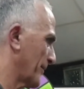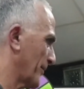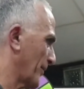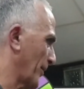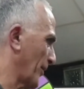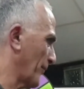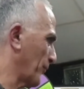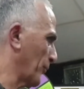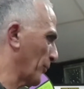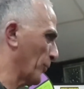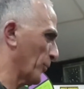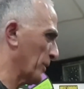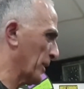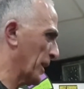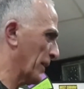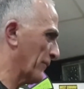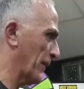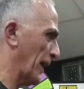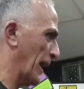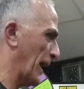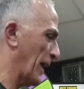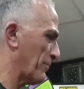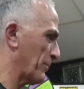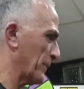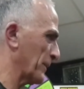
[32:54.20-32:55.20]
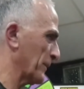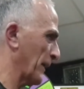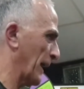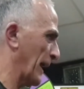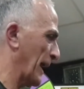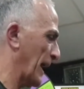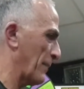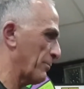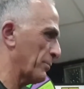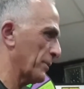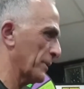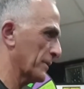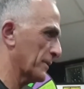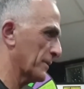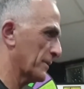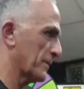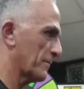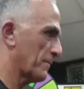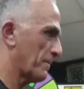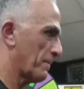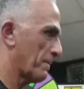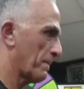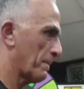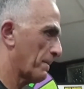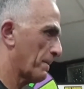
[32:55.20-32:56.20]
I thought would never happen, that happened.
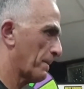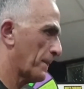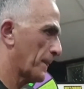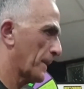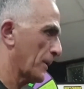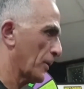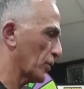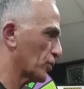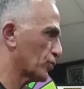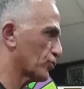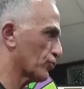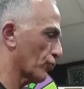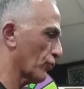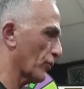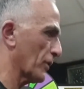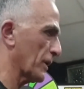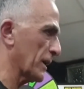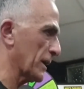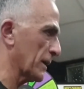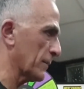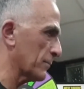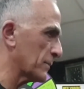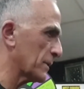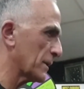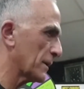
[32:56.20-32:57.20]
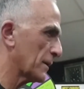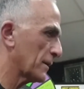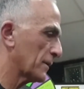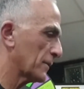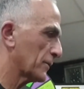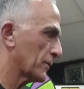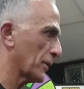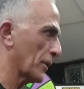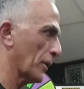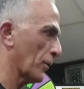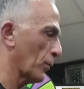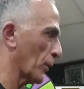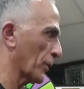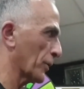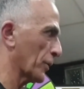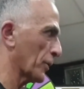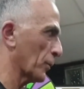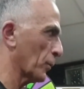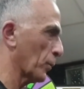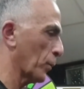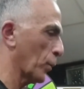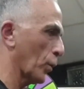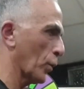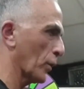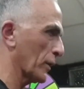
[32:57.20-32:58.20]
I dreamed that I wanted to
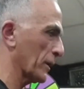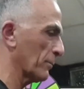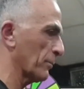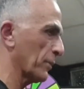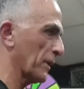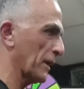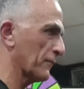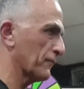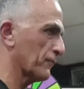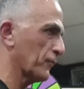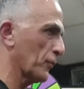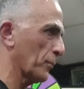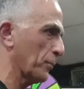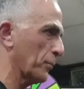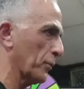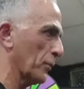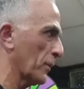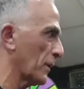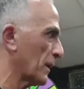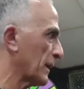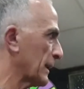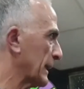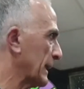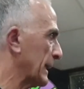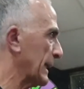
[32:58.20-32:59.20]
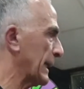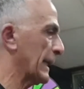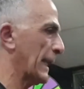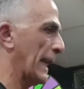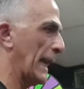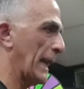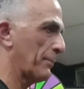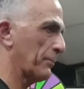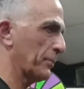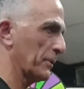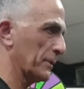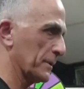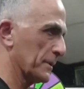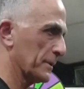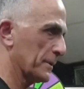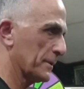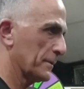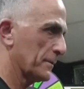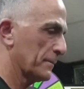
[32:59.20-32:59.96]
walk and play football. It happened.